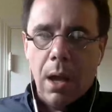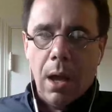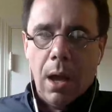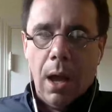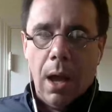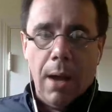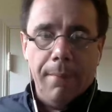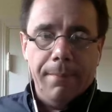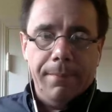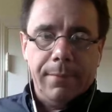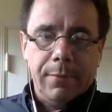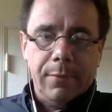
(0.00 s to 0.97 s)

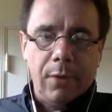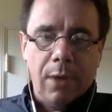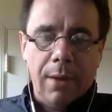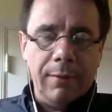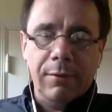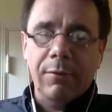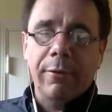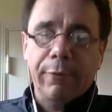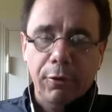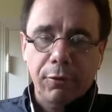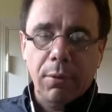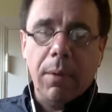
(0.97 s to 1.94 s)
This is the
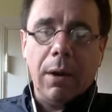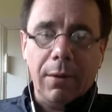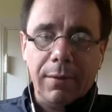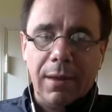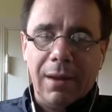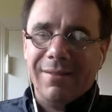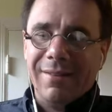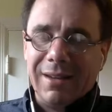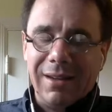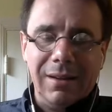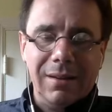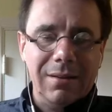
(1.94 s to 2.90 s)
first one where I looked at it. It's like,
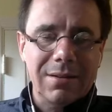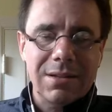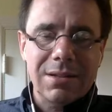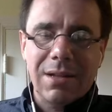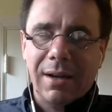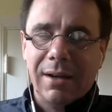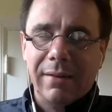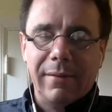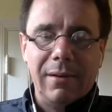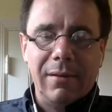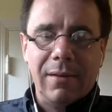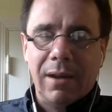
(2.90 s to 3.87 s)
yeah, there's just not enough
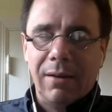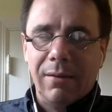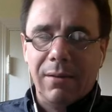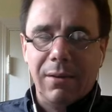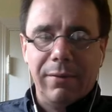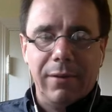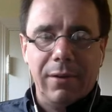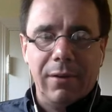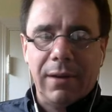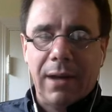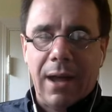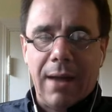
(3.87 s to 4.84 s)
there that I really feel
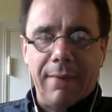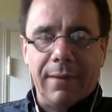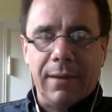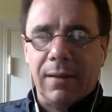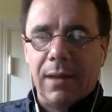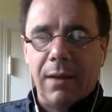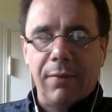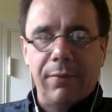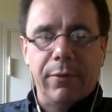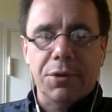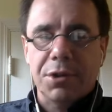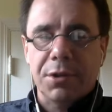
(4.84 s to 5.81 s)
like I have to get the S
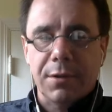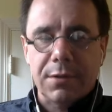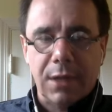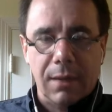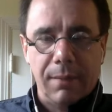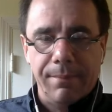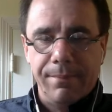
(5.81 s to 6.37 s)
version this time.